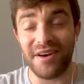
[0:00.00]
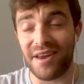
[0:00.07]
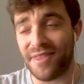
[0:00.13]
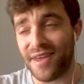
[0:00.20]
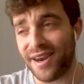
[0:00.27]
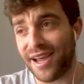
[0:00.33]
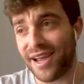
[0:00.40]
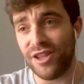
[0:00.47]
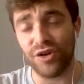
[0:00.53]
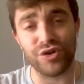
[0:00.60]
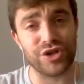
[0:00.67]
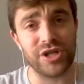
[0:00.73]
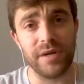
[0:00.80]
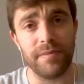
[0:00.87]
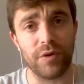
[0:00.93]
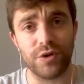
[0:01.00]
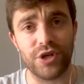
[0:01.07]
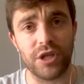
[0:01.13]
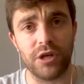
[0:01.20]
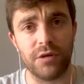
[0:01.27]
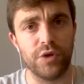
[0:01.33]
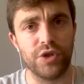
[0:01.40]
And then I don't see Borussia
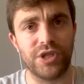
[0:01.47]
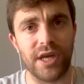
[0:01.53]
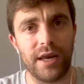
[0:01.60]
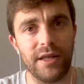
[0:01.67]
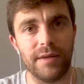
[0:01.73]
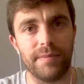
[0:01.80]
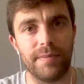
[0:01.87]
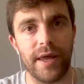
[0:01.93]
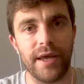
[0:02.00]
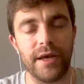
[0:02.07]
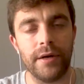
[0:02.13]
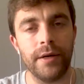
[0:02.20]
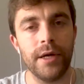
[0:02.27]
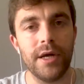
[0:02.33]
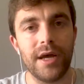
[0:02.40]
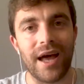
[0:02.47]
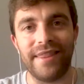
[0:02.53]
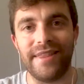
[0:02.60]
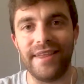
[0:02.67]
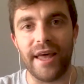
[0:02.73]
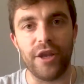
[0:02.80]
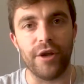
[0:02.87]
Dortmund selling the player at
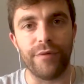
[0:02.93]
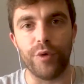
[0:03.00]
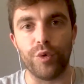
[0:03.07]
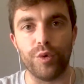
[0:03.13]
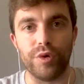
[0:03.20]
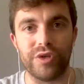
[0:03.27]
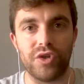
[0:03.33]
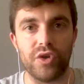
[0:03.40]
the end of August.